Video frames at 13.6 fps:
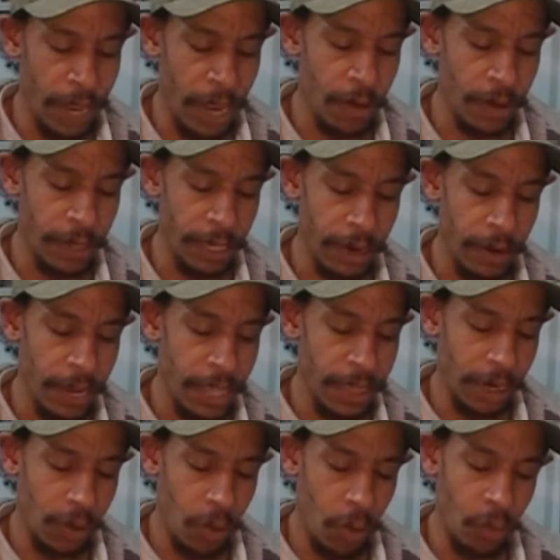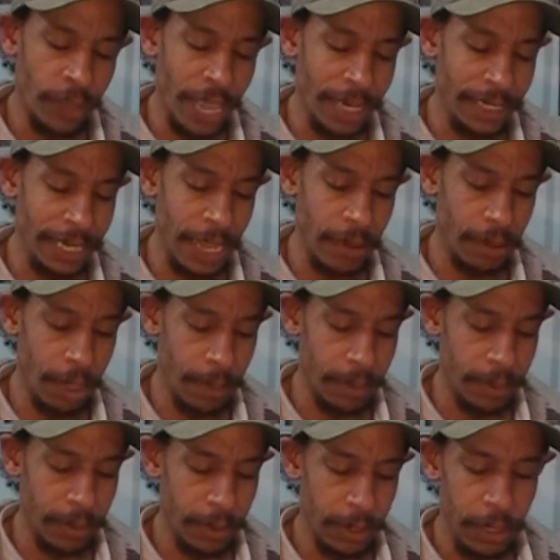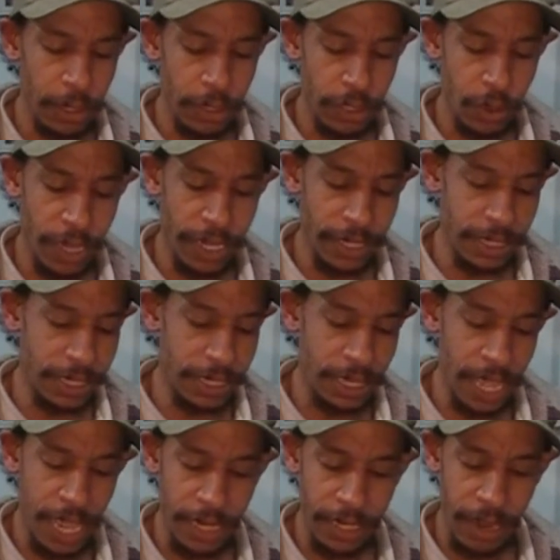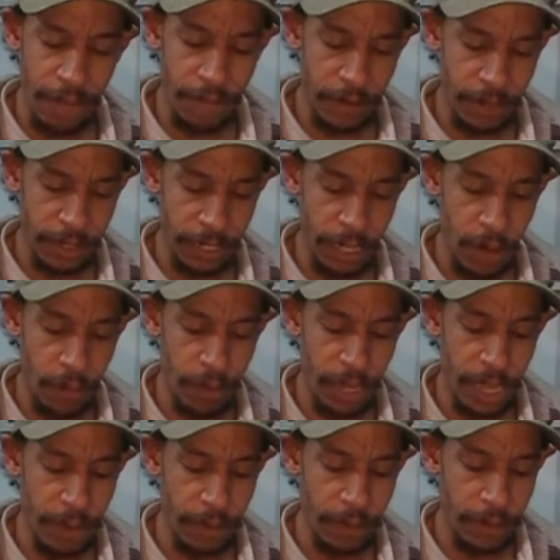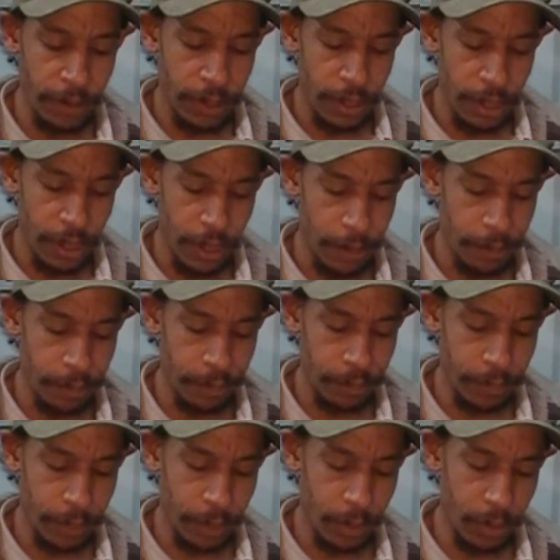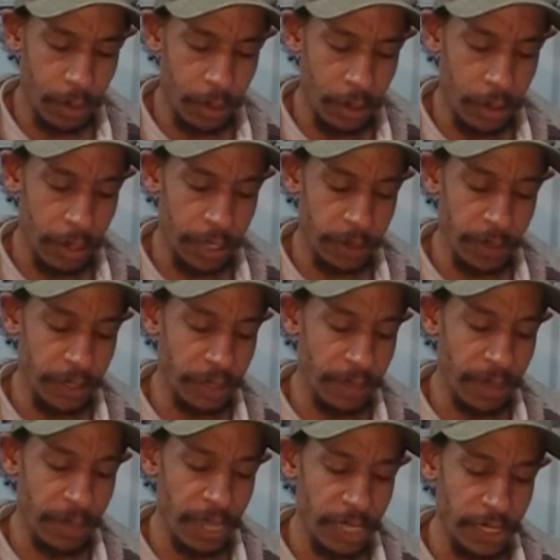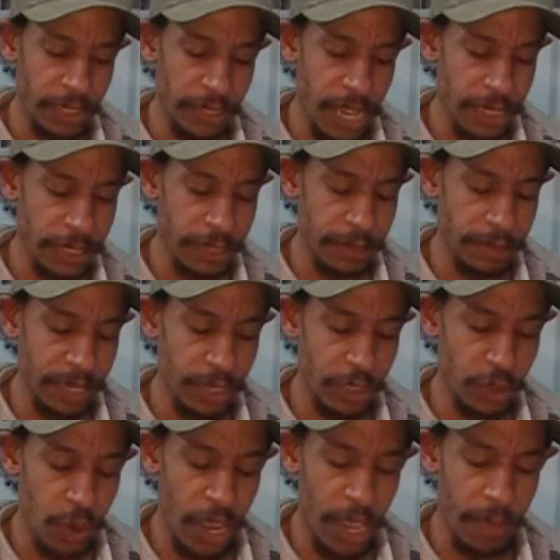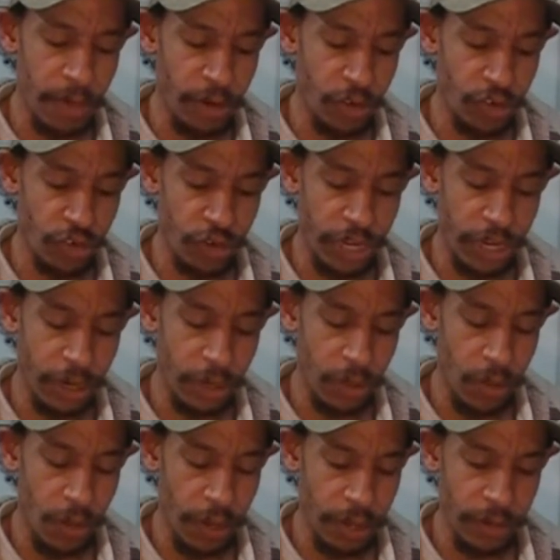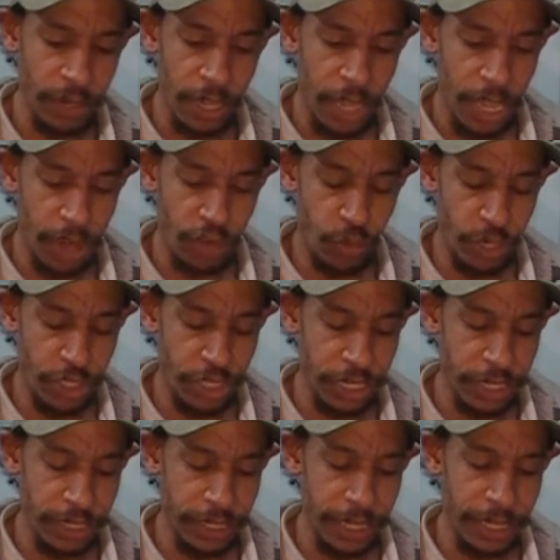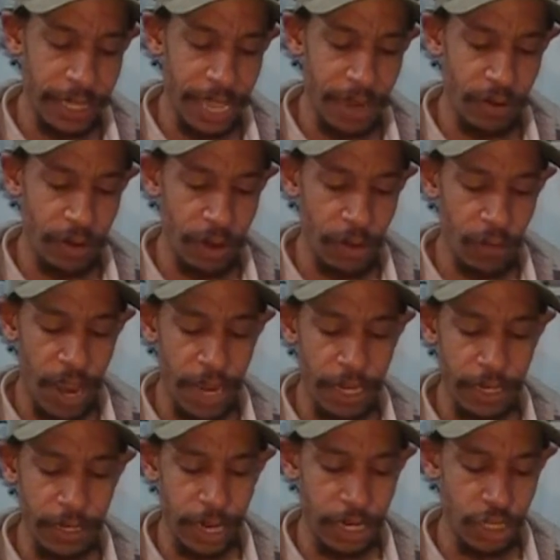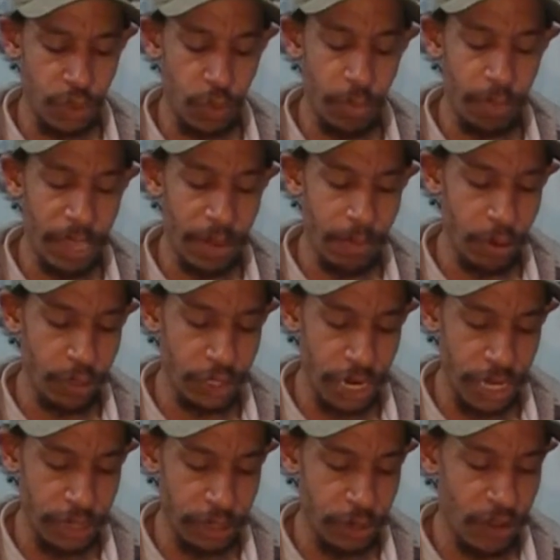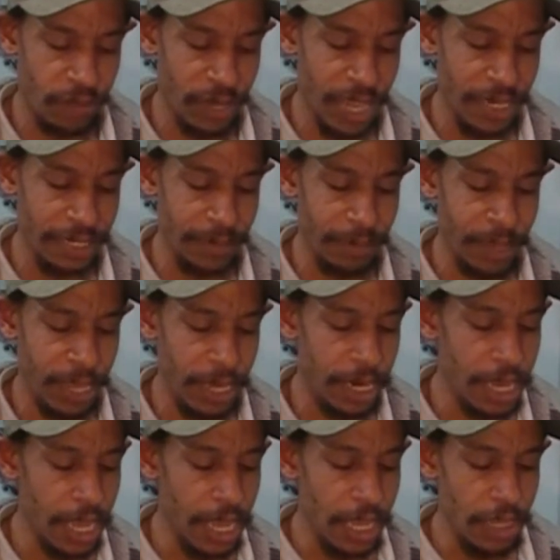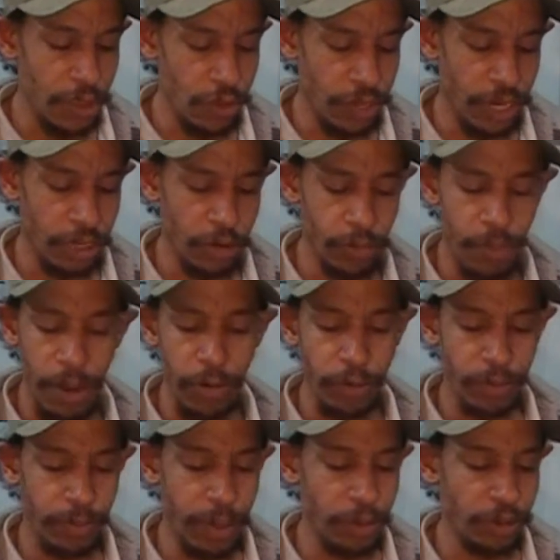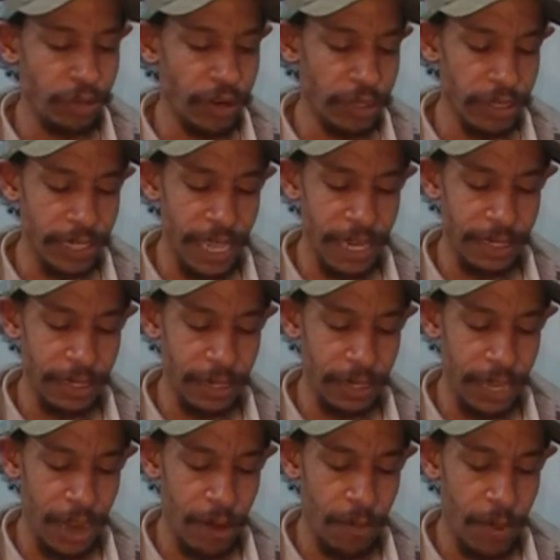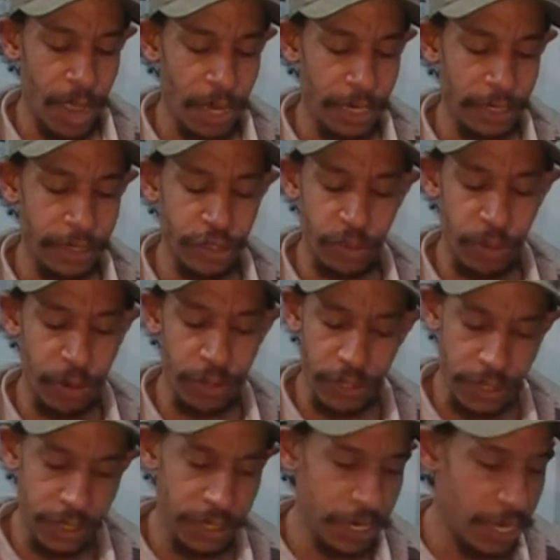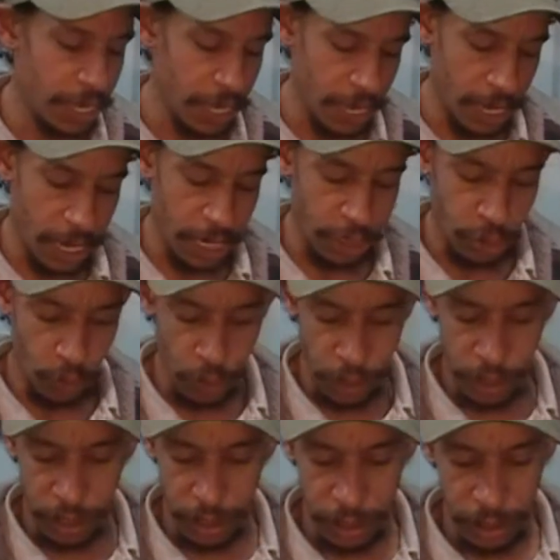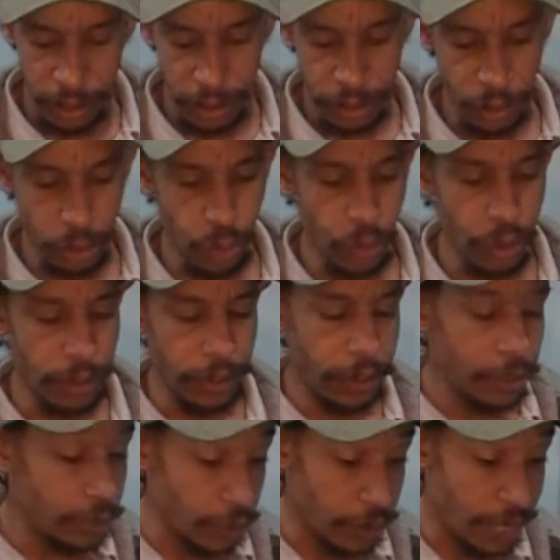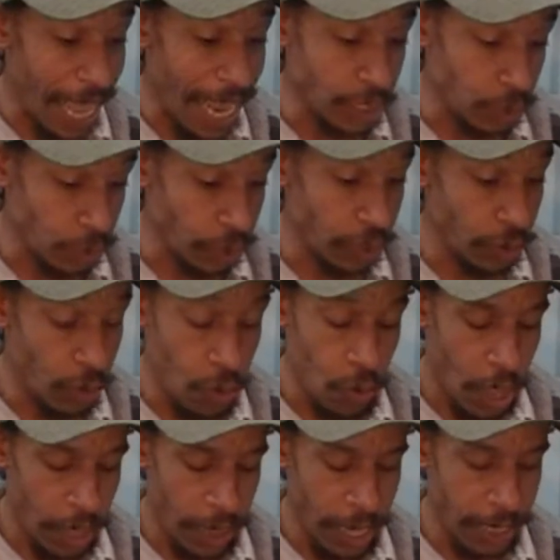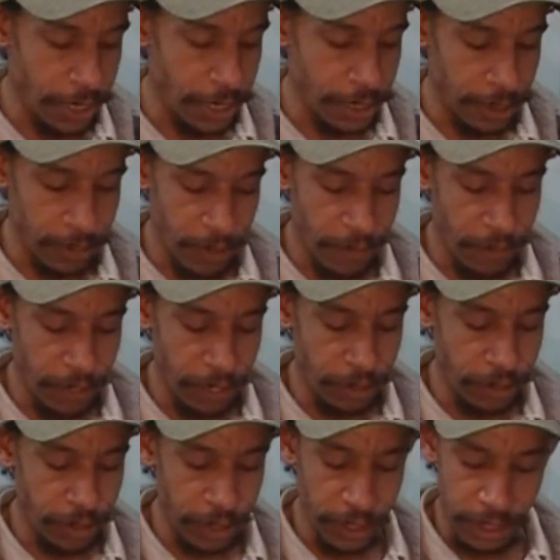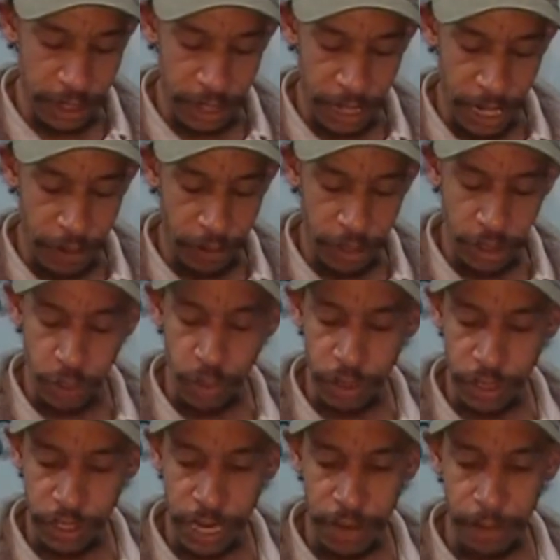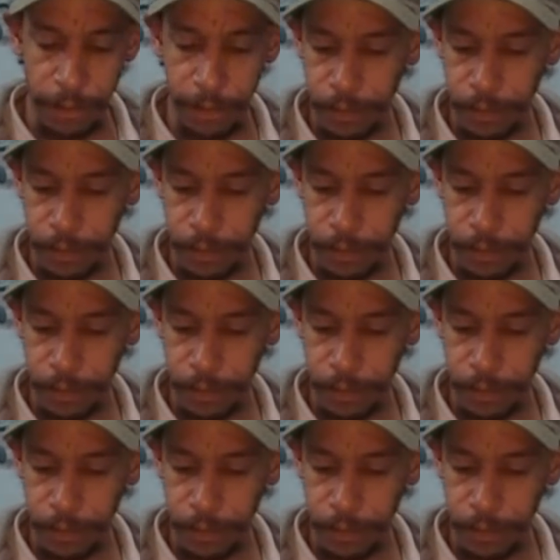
air in there that'll hold that tail up. So I can see that definitely helping out, especially maybe as it's being swam and you're jerking it along and twitching it to get that erratic kind of swim bait motion out of the soft plastic bait. You'll get a little bubble trail as that air pocket disperses as you're working the lure. So that's really cool. I like this. I'm definitely interested in seeing how this works out.